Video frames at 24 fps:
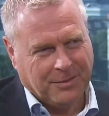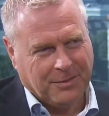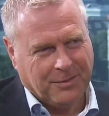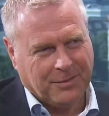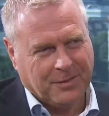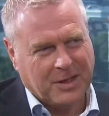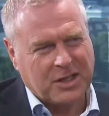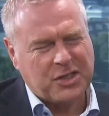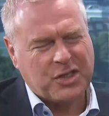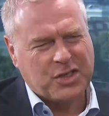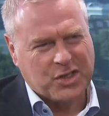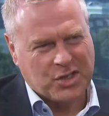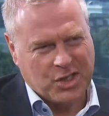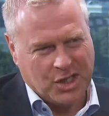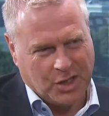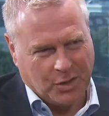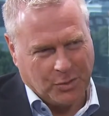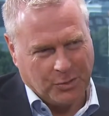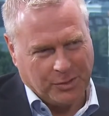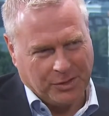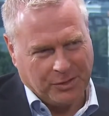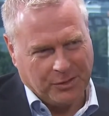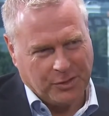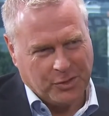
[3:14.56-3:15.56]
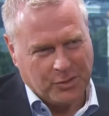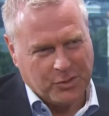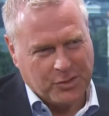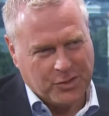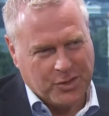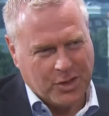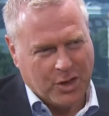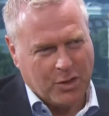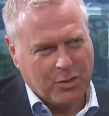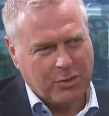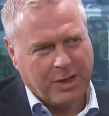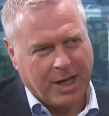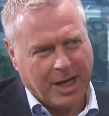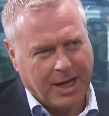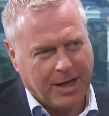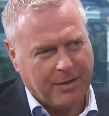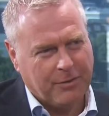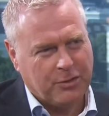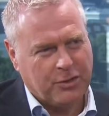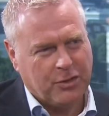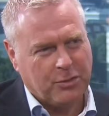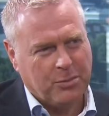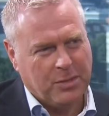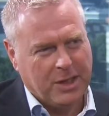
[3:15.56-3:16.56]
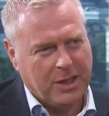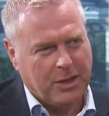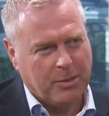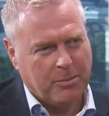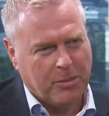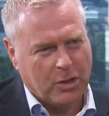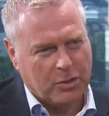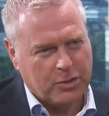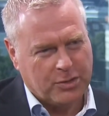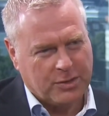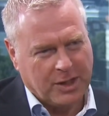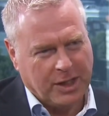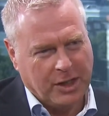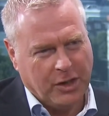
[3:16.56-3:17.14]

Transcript: There's a secret. You don't have to be the most